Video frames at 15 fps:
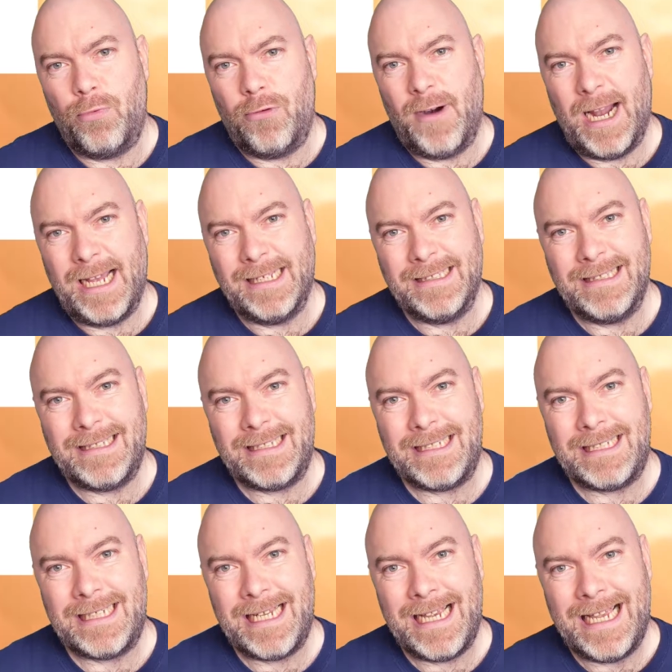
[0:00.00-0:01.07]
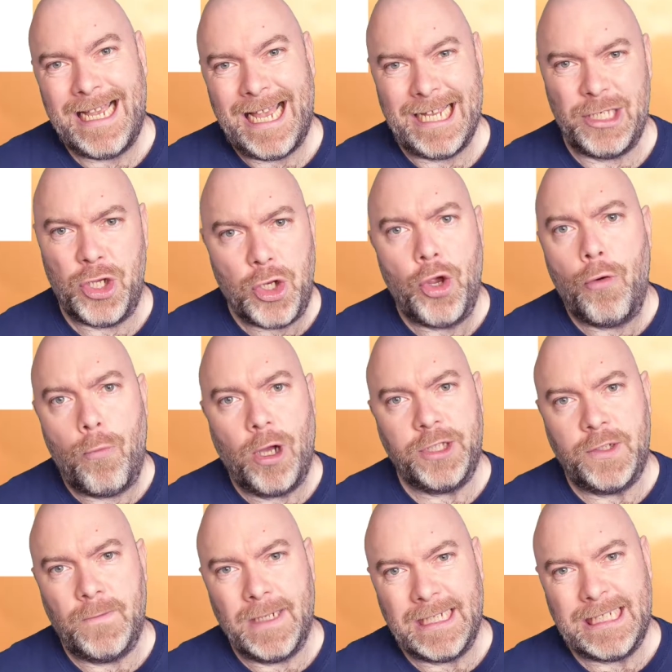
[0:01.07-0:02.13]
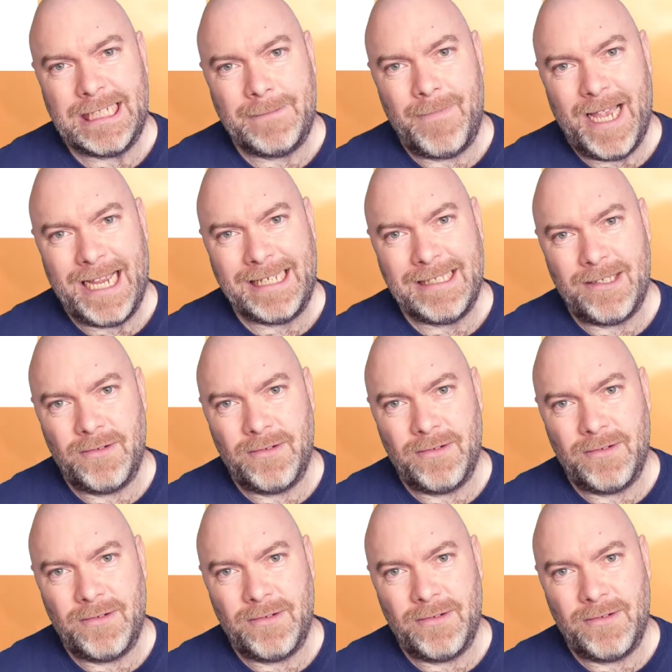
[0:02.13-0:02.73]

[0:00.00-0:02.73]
brands and you know what to expect,